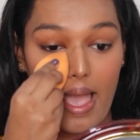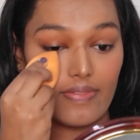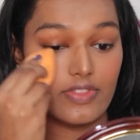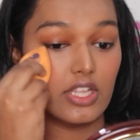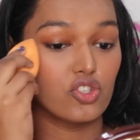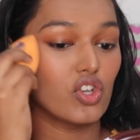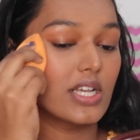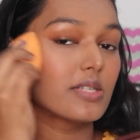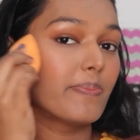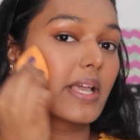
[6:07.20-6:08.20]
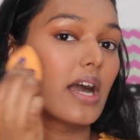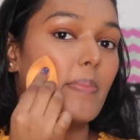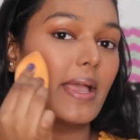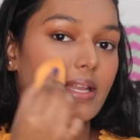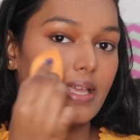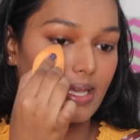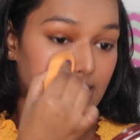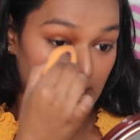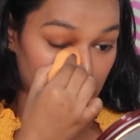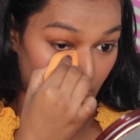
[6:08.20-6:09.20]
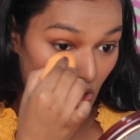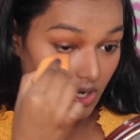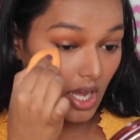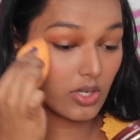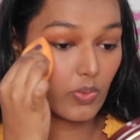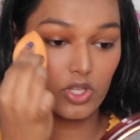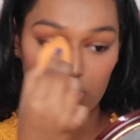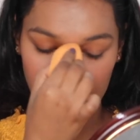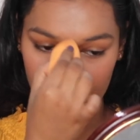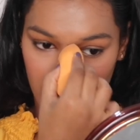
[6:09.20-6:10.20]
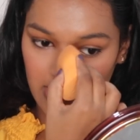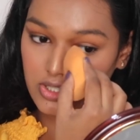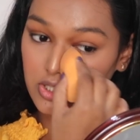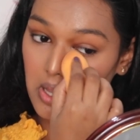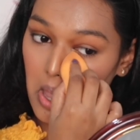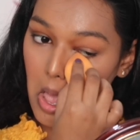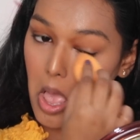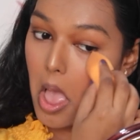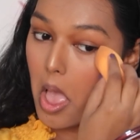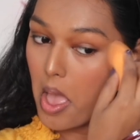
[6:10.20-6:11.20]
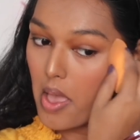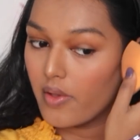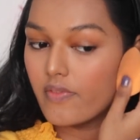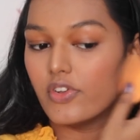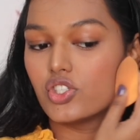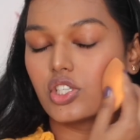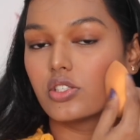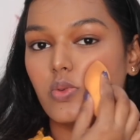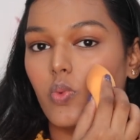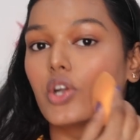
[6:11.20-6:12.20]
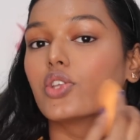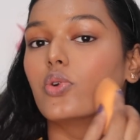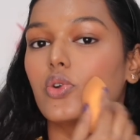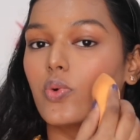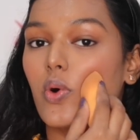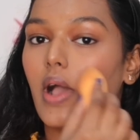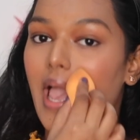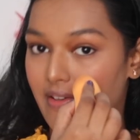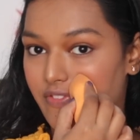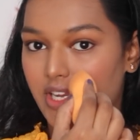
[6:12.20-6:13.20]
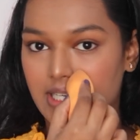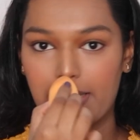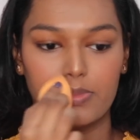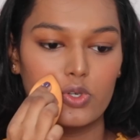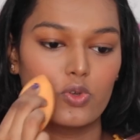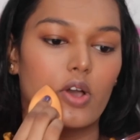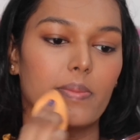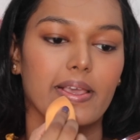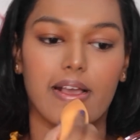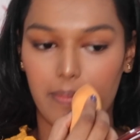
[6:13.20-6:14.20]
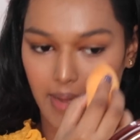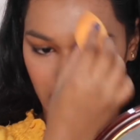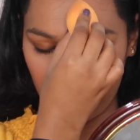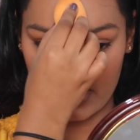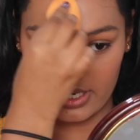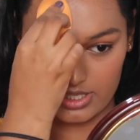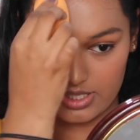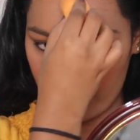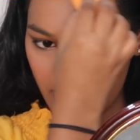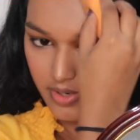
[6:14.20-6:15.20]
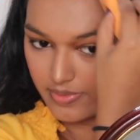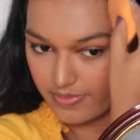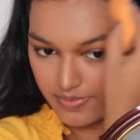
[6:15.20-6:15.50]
And then just pick up any excess product with your sponge, which is what you do every time you do your makeup and your setting spray.